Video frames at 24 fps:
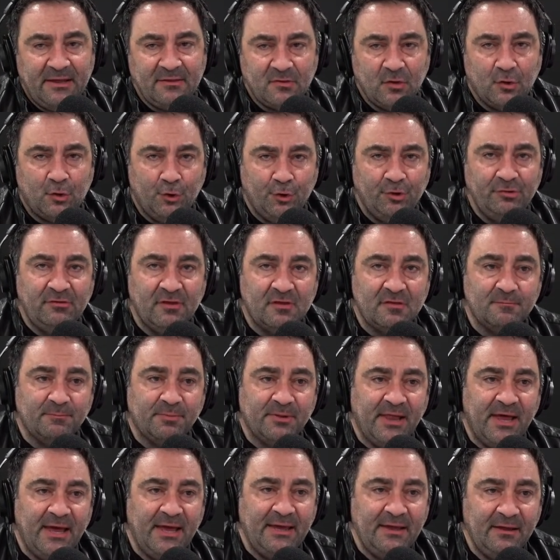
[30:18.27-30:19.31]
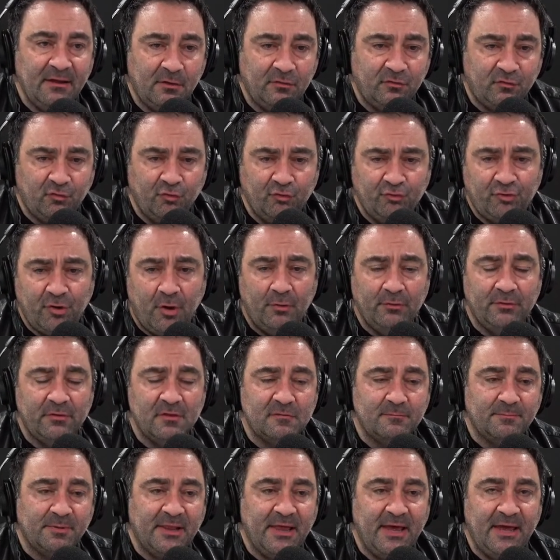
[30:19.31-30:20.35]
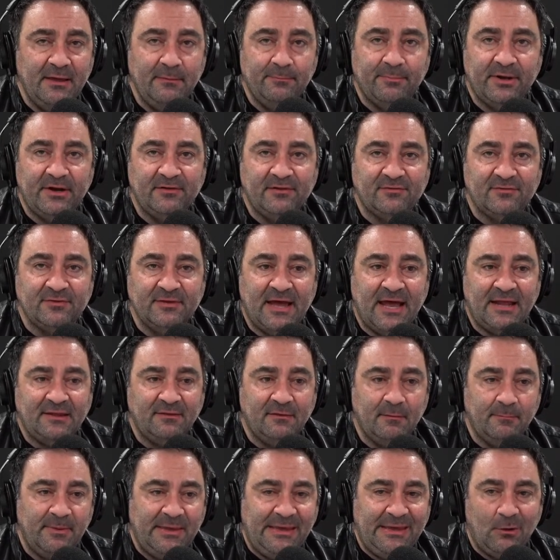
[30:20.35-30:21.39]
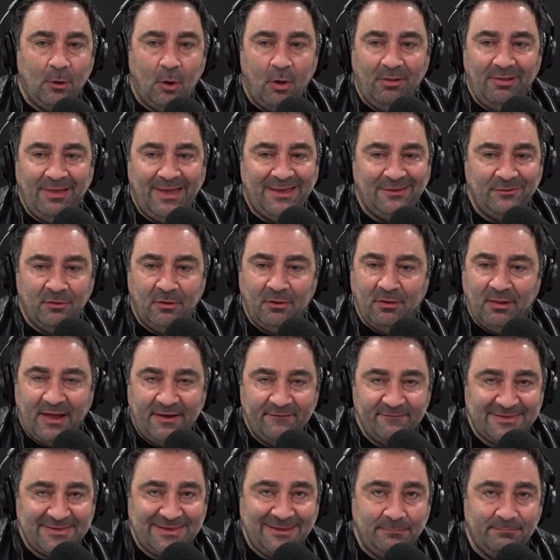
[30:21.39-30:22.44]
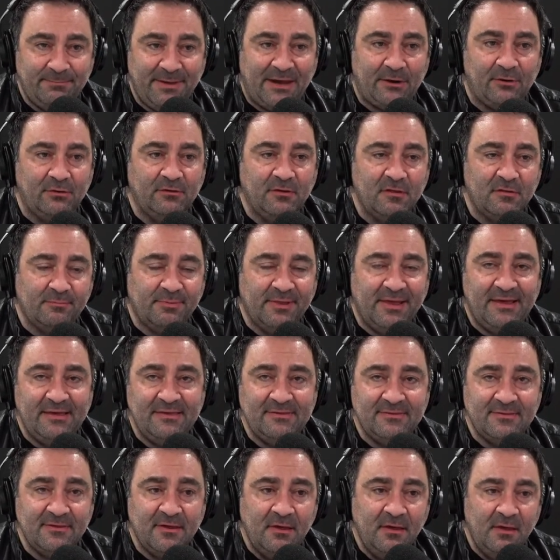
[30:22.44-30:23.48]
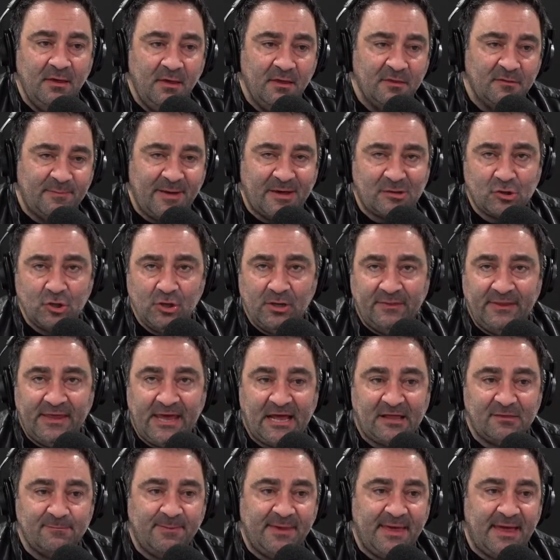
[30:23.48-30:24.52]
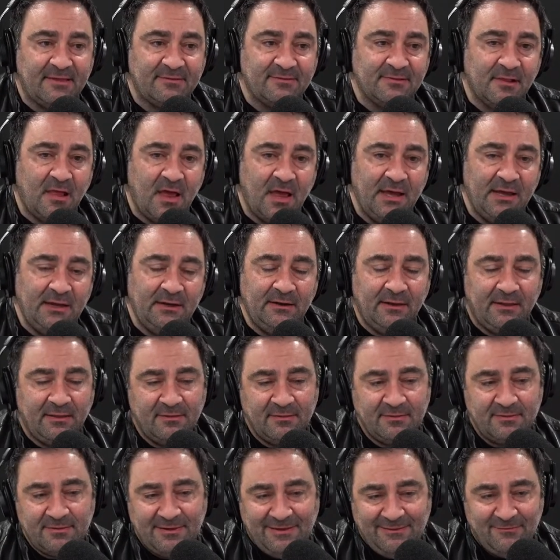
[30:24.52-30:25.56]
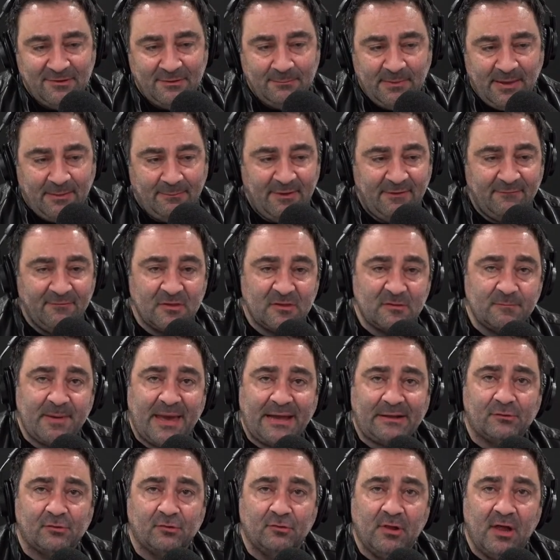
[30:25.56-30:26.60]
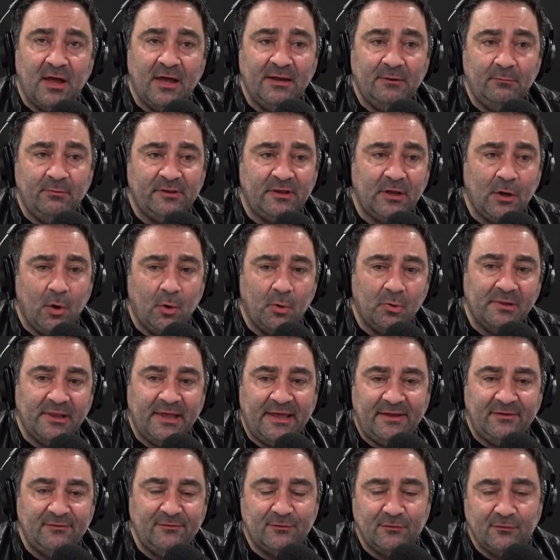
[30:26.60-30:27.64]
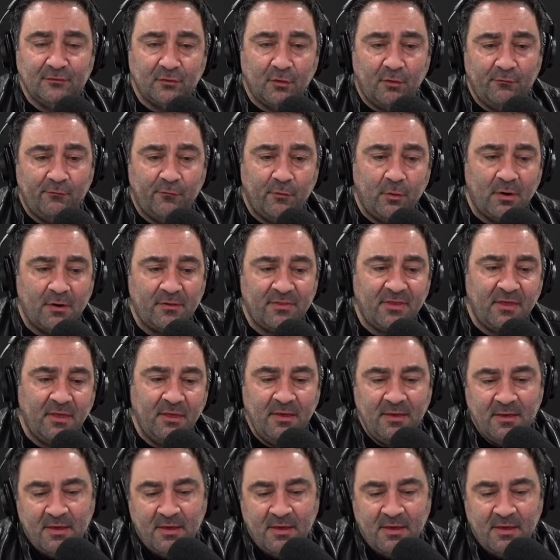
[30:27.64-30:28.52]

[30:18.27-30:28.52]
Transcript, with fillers: It's a good display, a true tone display, but it's not the be all end all. I've seen better displays, especially on the XPS line and even maybe in the Spectre line with the OLEDs and so forth.